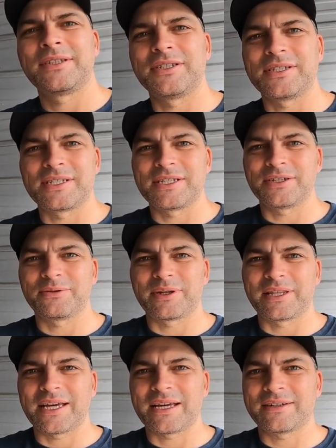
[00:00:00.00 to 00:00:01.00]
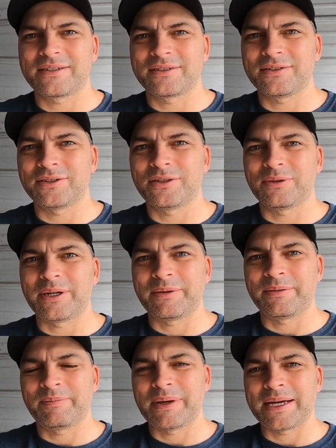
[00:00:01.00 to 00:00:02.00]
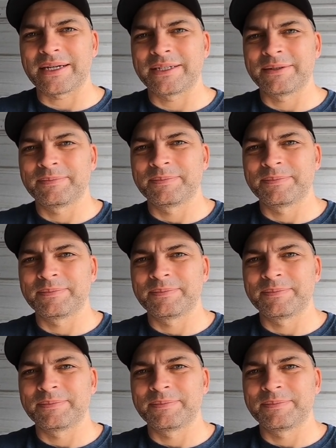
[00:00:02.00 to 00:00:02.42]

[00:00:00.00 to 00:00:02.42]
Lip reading: could steer with that all the way back.